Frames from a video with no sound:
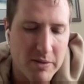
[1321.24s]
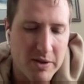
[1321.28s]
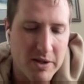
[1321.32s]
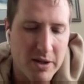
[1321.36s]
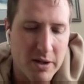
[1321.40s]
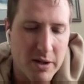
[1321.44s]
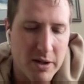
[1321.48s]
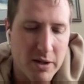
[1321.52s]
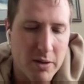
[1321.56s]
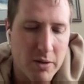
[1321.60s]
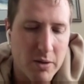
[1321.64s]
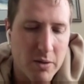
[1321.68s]

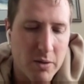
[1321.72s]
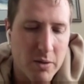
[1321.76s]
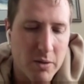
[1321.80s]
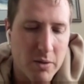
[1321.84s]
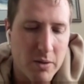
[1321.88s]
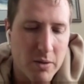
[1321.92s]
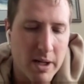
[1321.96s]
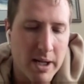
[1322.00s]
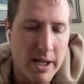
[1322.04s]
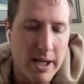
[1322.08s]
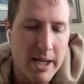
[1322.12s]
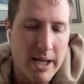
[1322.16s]

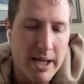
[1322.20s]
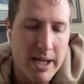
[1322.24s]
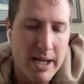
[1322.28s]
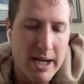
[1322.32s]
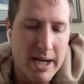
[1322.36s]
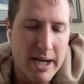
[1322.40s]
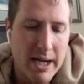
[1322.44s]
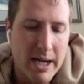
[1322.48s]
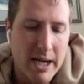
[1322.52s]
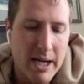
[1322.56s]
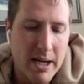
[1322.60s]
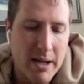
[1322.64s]
so
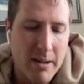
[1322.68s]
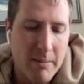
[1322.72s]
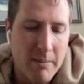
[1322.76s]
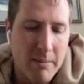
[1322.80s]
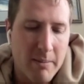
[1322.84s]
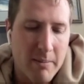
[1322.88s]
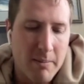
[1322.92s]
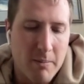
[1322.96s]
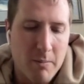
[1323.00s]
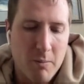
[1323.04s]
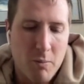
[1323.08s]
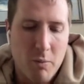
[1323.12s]

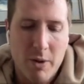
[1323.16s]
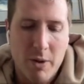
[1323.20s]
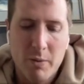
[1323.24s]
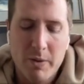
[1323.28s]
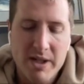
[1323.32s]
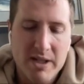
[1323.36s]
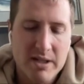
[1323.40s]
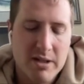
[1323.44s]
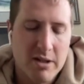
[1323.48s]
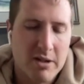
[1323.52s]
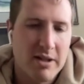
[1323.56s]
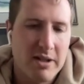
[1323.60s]
when
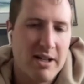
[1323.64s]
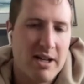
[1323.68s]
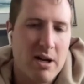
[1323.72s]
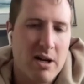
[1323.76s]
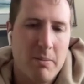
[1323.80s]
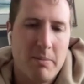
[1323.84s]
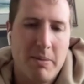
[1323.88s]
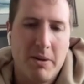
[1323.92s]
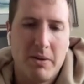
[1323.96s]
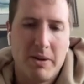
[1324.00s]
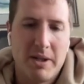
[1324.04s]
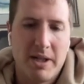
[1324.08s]
we started
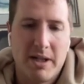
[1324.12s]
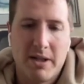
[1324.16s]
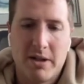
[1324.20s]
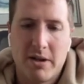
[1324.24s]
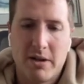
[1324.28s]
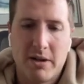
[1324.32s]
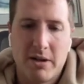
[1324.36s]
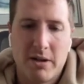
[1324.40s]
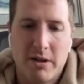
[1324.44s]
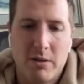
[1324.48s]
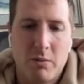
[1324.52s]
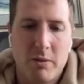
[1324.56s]
out building
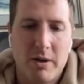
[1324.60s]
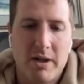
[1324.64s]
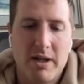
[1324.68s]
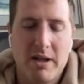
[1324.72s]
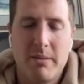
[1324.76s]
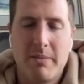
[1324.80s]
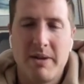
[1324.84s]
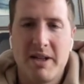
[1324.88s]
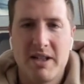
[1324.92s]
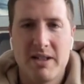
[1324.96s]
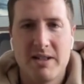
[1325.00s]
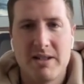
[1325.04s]
Herd, one of
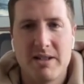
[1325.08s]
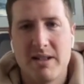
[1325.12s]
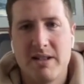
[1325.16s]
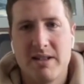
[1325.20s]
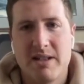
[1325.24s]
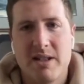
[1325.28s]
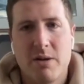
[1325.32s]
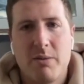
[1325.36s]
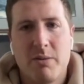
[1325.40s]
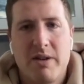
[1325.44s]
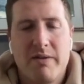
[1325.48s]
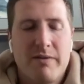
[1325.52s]
the biggest
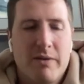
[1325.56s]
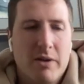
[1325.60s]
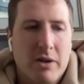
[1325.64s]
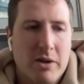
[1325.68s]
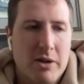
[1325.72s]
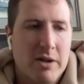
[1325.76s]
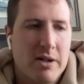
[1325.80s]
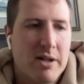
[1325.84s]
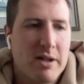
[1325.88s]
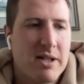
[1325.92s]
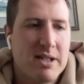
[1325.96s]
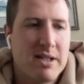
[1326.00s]
things that we've
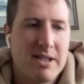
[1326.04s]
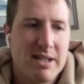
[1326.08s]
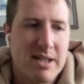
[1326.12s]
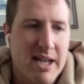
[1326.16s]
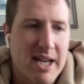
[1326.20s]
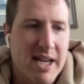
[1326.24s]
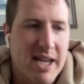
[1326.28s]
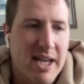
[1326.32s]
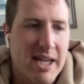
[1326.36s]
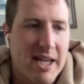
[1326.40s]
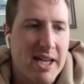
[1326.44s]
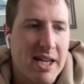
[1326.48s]
learned is
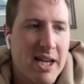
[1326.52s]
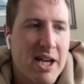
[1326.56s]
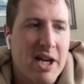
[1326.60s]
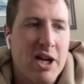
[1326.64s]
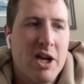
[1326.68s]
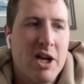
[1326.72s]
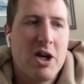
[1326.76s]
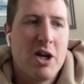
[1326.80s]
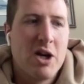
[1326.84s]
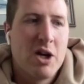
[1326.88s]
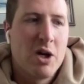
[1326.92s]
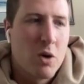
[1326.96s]
like
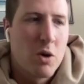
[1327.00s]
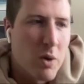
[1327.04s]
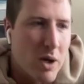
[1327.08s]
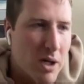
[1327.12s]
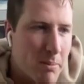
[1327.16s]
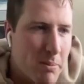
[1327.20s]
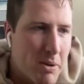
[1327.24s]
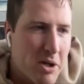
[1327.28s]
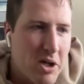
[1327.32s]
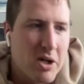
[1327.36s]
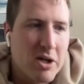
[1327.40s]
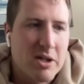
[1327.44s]

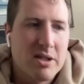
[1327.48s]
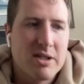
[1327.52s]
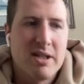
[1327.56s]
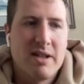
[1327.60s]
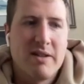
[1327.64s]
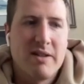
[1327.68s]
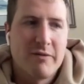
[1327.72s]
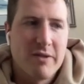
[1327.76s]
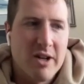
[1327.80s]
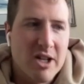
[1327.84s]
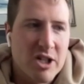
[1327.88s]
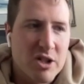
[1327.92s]
QuickBooks
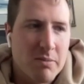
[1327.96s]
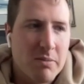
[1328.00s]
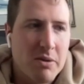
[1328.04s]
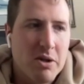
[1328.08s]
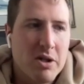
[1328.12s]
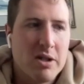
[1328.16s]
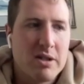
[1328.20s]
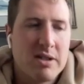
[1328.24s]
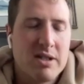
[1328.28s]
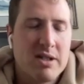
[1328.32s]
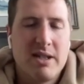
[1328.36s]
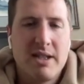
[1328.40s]
and
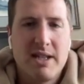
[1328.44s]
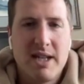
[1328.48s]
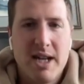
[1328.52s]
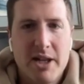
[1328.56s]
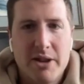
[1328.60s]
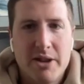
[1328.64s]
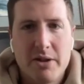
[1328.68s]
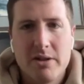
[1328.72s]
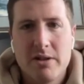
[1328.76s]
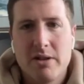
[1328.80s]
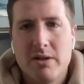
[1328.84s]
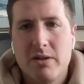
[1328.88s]
FreshBooks and the
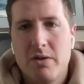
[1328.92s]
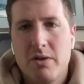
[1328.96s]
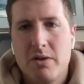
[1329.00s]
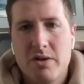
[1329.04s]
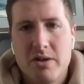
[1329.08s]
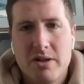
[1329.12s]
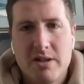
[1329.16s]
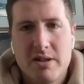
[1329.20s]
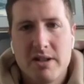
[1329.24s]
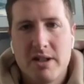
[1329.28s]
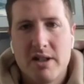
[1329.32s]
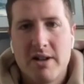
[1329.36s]
other
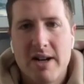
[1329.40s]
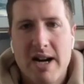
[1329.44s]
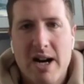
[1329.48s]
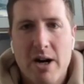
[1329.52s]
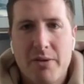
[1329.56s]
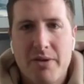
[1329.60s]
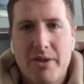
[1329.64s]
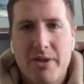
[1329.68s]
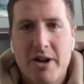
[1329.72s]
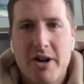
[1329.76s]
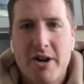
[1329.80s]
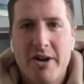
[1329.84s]
solutions that are
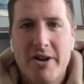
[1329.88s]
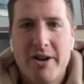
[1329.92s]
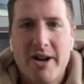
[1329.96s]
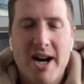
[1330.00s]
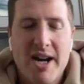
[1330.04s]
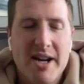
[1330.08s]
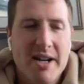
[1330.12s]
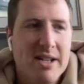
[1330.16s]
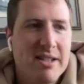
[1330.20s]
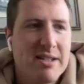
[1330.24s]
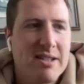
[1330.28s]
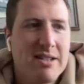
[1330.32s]
out there are
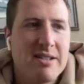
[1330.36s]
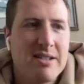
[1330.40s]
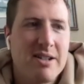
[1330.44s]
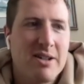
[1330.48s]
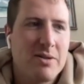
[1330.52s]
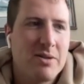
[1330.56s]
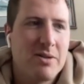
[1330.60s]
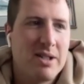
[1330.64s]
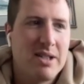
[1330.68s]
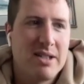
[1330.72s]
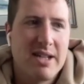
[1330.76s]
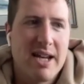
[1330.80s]
not
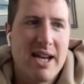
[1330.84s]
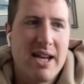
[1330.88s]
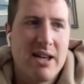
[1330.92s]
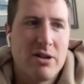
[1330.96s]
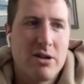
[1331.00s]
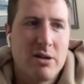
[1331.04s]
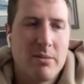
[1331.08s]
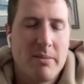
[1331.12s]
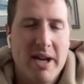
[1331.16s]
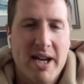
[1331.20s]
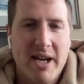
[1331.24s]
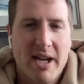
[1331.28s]
necessarily
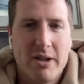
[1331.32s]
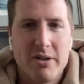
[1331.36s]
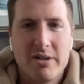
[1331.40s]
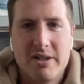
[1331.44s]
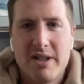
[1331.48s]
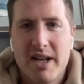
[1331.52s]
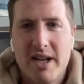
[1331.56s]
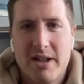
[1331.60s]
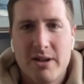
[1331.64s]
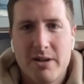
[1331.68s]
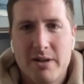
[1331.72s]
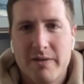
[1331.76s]
tailor made or
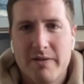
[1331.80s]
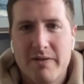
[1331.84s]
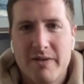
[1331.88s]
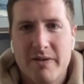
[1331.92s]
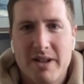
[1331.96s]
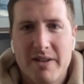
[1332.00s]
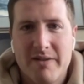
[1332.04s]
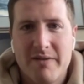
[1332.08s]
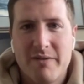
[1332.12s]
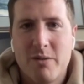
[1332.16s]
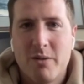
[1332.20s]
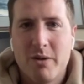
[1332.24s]
tailor
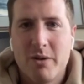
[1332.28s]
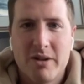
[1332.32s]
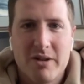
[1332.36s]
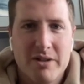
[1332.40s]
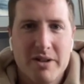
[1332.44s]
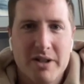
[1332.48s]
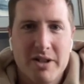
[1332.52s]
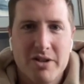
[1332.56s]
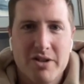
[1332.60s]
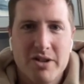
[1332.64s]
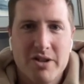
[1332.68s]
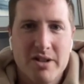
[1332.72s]
fit for
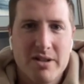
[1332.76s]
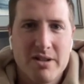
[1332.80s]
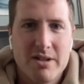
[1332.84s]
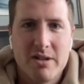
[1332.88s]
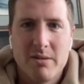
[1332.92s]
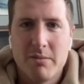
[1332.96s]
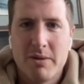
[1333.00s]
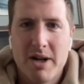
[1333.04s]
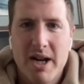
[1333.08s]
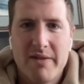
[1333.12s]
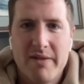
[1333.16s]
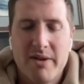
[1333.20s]
clinicians
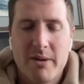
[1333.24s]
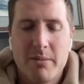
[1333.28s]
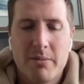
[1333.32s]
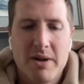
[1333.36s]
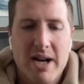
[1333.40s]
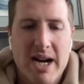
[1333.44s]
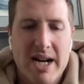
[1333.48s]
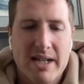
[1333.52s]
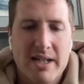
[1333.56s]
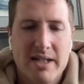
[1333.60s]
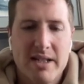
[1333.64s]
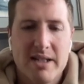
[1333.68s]
in private
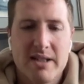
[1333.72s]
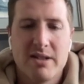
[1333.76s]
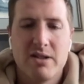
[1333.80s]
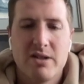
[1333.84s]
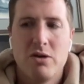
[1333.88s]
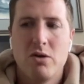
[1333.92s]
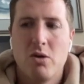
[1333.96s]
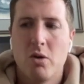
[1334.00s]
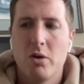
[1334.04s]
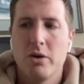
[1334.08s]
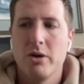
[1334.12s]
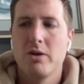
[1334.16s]
practice,
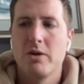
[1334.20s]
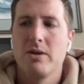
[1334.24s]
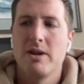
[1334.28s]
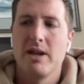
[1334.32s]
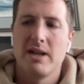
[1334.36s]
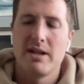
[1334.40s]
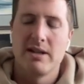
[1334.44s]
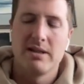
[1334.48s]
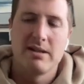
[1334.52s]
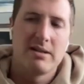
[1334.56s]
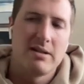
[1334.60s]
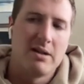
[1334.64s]
nor do
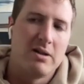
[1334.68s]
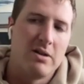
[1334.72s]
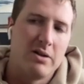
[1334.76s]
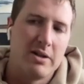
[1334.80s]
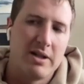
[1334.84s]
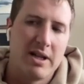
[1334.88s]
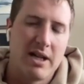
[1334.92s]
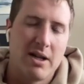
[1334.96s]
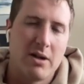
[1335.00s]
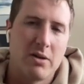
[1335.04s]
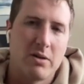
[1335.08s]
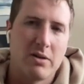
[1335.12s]
they
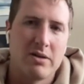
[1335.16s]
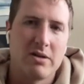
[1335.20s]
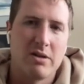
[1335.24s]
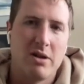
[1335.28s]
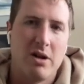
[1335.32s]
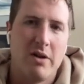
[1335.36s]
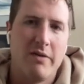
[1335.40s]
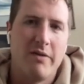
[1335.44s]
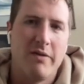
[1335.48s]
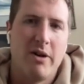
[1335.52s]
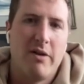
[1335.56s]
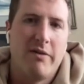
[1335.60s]
consolidate or
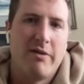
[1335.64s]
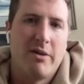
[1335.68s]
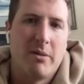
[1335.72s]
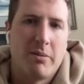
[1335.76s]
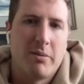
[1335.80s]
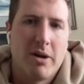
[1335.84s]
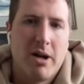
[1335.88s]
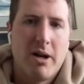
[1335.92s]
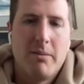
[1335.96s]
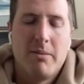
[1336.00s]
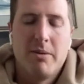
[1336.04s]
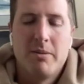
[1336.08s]
solve all of the
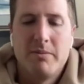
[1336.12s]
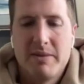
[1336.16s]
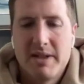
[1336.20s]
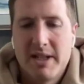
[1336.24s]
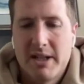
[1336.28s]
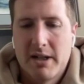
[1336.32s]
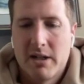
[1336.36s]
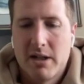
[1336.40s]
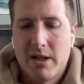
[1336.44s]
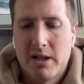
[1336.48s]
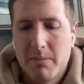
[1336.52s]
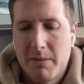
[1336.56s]
problems
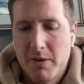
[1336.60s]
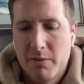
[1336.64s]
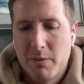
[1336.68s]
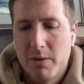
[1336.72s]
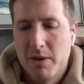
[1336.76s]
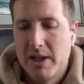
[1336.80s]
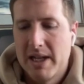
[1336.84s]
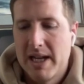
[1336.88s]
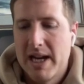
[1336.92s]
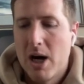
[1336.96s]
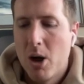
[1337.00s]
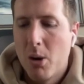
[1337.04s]
that are going to be
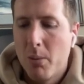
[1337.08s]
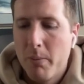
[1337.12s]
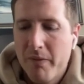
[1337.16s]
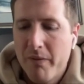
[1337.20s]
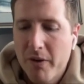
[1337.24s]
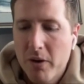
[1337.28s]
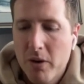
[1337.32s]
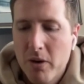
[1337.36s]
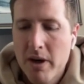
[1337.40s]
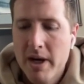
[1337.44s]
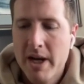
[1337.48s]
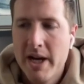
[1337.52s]
really
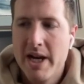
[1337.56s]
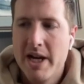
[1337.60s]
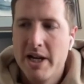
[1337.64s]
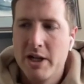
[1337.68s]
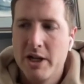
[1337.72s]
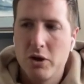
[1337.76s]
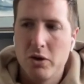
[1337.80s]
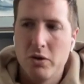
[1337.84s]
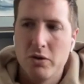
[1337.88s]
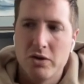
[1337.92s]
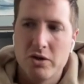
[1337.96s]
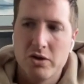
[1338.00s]
helpful
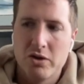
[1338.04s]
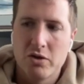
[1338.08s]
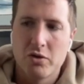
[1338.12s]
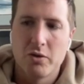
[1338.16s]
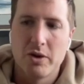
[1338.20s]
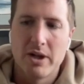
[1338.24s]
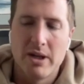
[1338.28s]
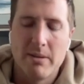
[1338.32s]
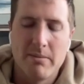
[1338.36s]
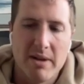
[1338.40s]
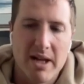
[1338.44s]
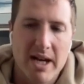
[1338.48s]
to
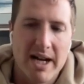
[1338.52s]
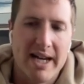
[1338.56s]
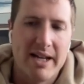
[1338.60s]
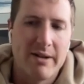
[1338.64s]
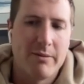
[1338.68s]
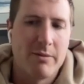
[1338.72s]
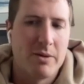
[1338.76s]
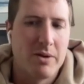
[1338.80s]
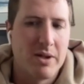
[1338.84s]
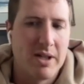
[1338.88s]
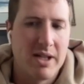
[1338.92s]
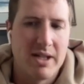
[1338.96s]

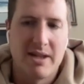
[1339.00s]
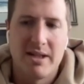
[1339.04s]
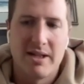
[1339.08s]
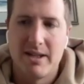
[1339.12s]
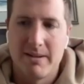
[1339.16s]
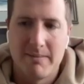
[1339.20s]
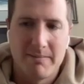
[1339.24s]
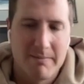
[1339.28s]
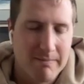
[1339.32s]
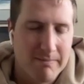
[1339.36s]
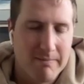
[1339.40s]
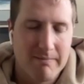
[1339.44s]
streamline really
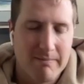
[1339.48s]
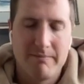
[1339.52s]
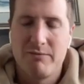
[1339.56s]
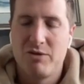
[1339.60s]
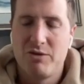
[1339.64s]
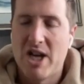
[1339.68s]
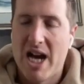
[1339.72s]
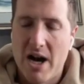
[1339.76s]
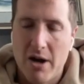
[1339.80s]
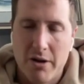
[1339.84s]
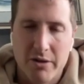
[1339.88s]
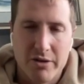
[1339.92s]
the
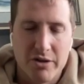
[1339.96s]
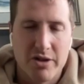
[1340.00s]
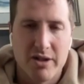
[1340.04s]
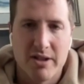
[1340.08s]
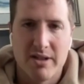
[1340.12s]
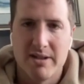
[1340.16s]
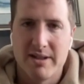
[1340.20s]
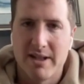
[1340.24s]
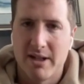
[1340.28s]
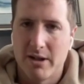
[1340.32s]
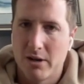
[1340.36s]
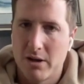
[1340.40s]

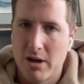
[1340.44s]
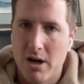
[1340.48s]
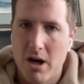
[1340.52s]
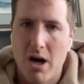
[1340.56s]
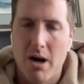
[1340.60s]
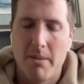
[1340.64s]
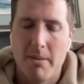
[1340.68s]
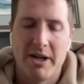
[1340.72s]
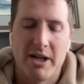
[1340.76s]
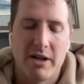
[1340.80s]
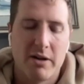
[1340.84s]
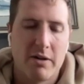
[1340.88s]
challenges that are
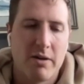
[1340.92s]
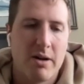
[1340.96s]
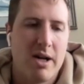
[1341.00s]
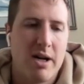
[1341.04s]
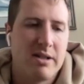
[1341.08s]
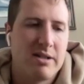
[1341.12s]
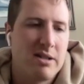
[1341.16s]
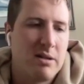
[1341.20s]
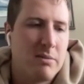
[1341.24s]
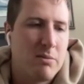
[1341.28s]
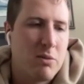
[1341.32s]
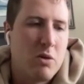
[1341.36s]
common
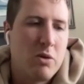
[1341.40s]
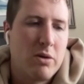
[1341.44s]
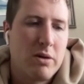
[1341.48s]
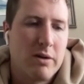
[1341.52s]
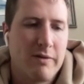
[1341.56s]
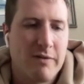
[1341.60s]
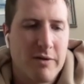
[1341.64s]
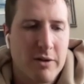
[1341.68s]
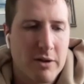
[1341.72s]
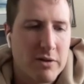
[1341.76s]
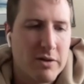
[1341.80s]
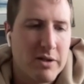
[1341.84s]
across the
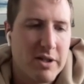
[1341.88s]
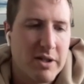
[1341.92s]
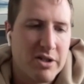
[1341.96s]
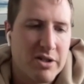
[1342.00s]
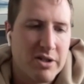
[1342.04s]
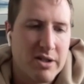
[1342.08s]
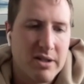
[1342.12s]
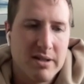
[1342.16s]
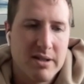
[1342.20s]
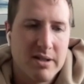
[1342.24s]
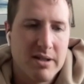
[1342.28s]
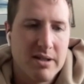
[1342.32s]
board for
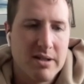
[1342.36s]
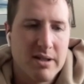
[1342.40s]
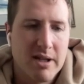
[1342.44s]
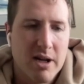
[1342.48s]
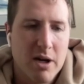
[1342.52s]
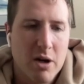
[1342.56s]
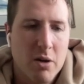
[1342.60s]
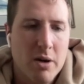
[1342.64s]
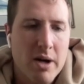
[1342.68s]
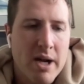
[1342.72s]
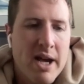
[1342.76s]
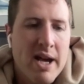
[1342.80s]
clinicians. And
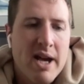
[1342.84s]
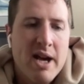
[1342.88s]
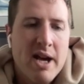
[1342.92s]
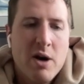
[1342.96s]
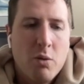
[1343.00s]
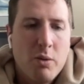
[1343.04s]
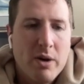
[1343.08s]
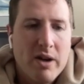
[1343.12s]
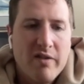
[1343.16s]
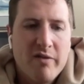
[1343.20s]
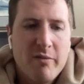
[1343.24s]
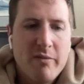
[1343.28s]
so
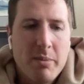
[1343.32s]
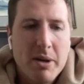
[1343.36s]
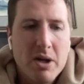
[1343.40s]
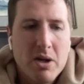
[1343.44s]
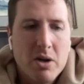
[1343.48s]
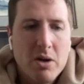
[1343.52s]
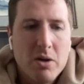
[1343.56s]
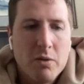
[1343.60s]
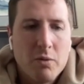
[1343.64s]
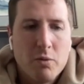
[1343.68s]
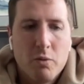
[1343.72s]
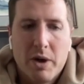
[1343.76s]
we've
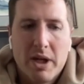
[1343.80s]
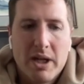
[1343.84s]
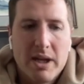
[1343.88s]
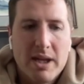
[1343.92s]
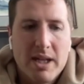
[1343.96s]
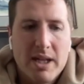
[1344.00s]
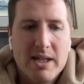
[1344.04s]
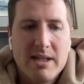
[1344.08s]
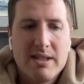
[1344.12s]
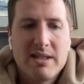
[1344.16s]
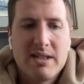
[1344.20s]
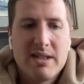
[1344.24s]
built
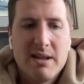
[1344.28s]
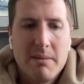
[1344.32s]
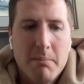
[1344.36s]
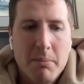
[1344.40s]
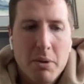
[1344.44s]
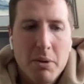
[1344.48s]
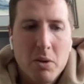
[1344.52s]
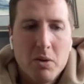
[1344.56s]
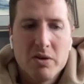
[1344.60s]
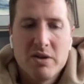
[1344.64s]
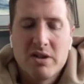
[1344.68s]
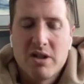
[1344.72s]
really
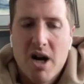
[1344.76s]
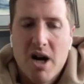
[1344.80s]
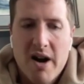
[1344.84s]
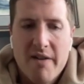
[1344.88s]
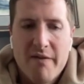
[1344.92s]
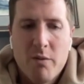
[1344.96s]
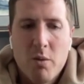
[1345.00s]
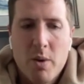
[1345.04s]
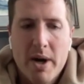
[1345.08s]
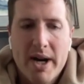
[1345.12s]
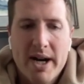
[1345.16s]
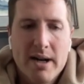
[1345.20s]
simple
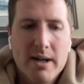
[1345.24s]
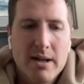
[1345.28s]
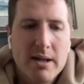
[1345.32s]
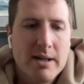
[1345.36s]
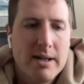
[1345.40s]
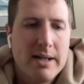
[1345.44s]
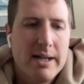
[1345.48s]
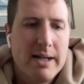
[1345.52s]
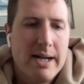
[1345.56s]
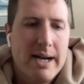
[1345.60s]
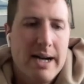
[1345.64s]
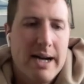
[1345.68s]

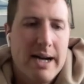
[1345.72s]
software